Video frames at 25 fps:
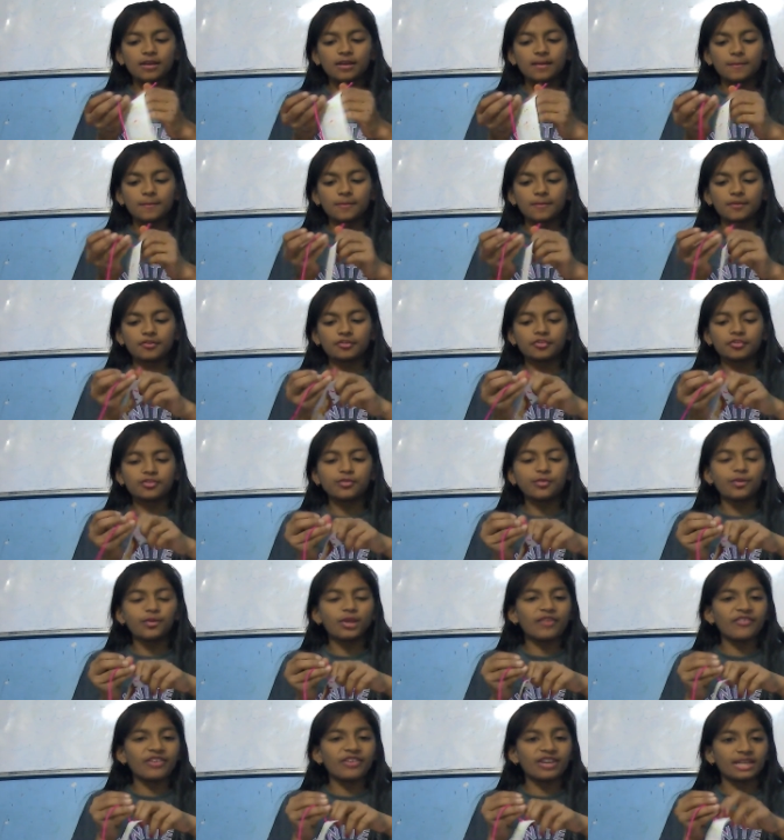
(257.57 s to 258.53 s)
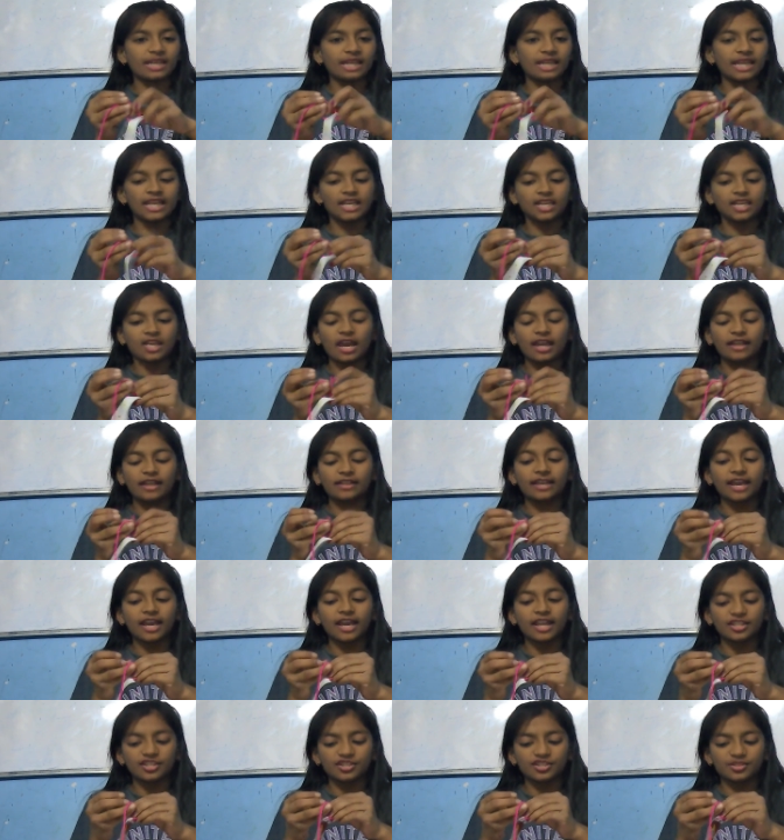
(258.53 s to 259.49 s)
Because you would have
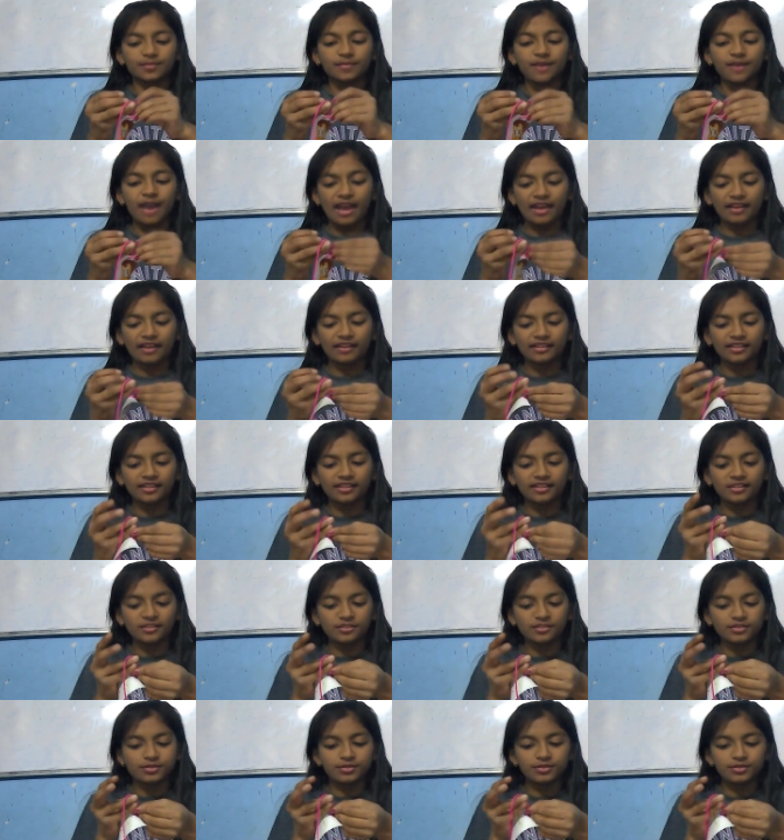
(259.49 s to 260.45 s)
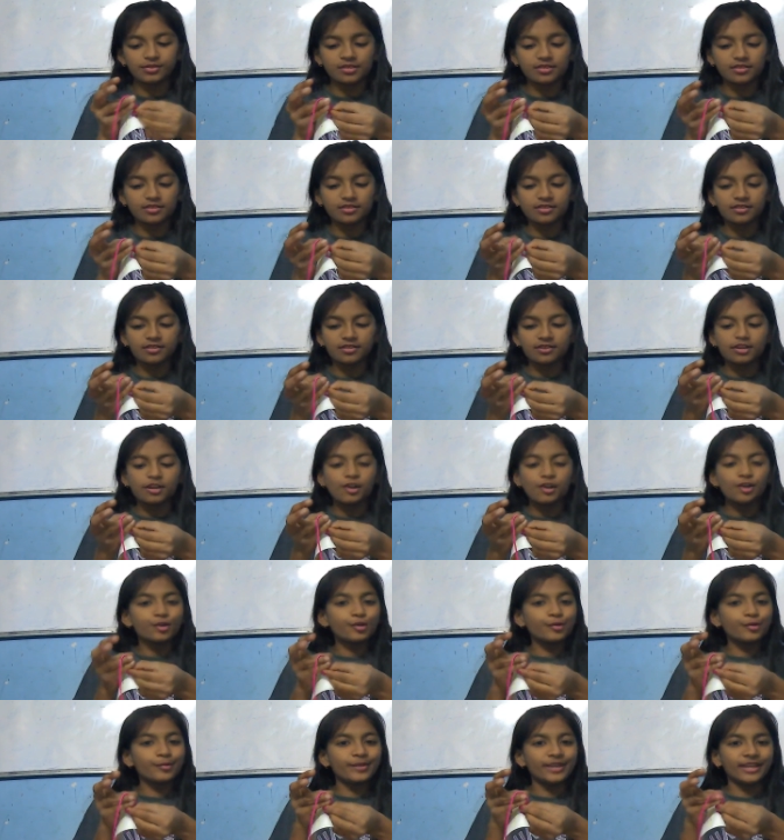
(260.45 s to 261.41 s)
attached magnets to this
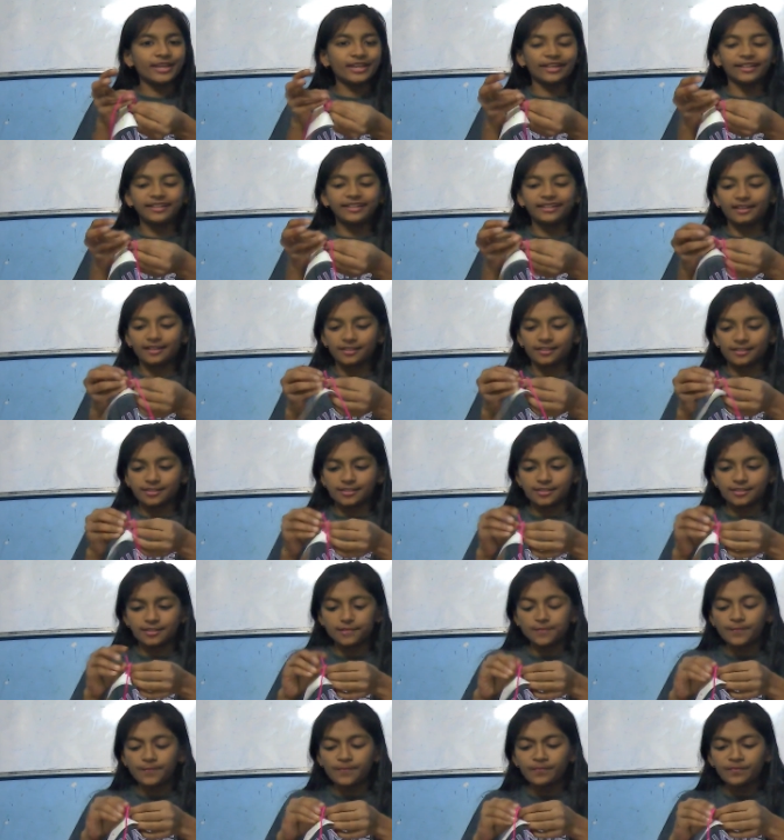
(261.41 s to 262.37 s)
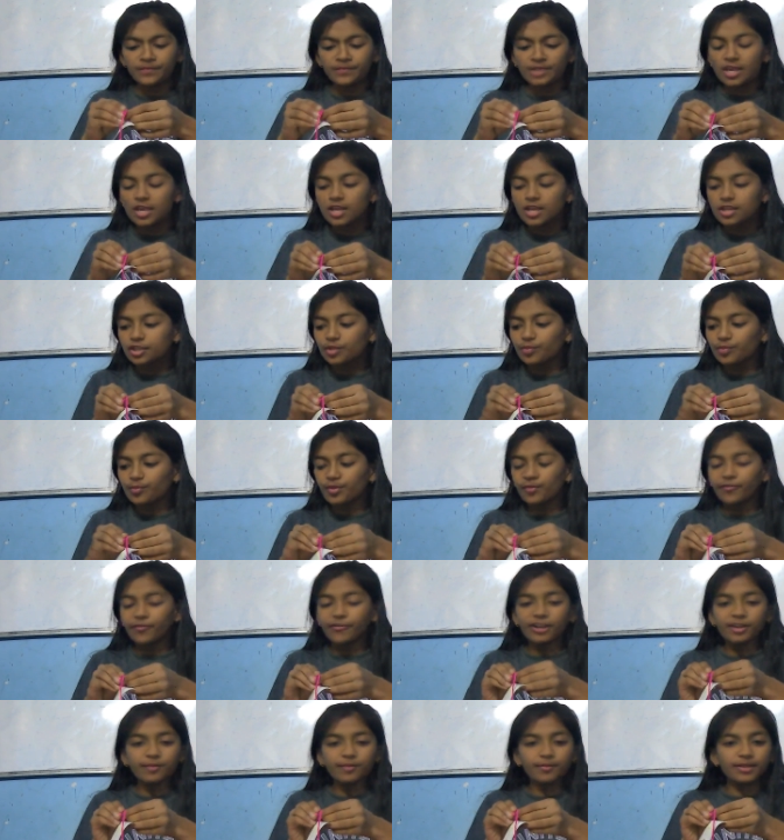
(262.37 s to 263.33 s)
to make it dance. So
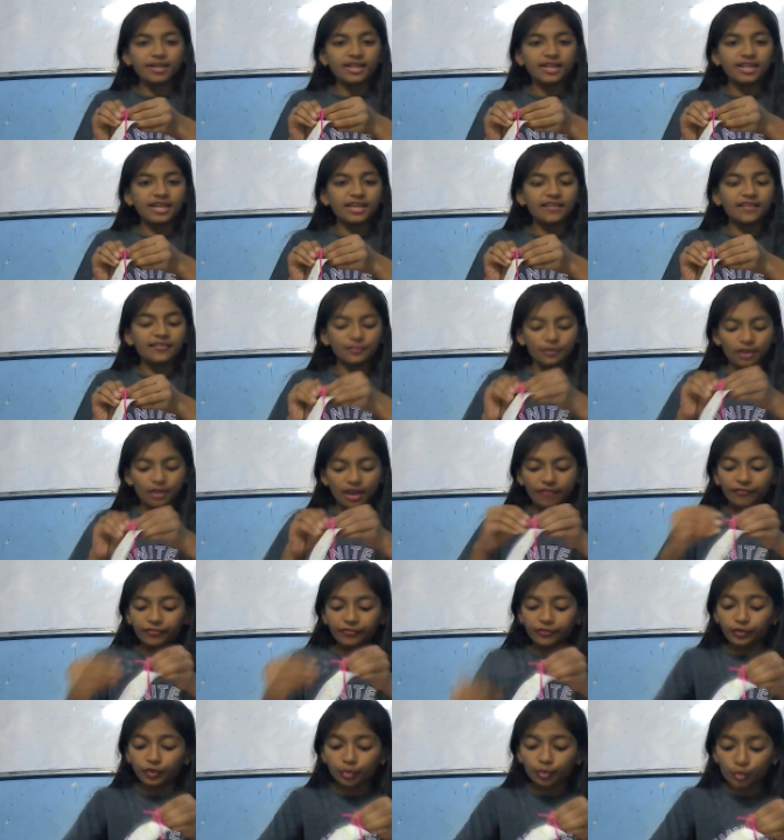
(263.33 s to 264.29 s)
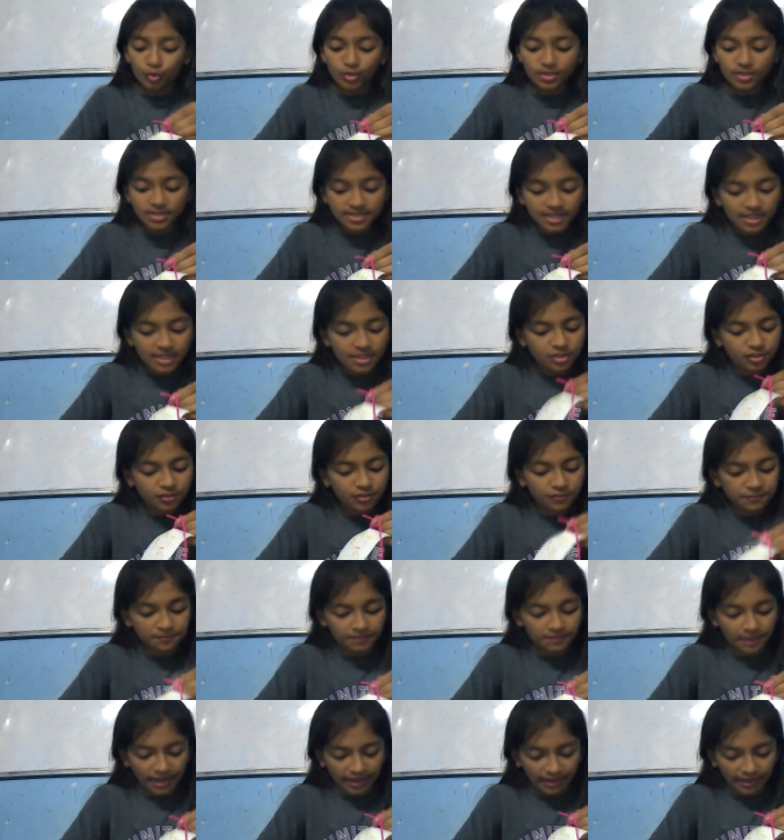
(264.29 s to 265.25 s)
preferably if you have 2 sets of
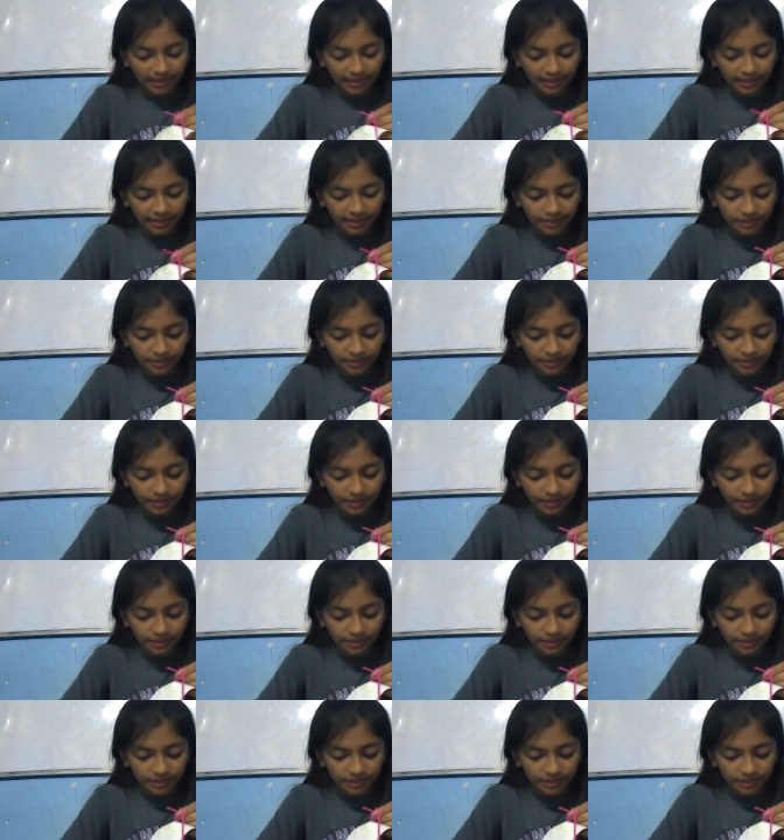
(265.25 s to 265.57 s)
magnet.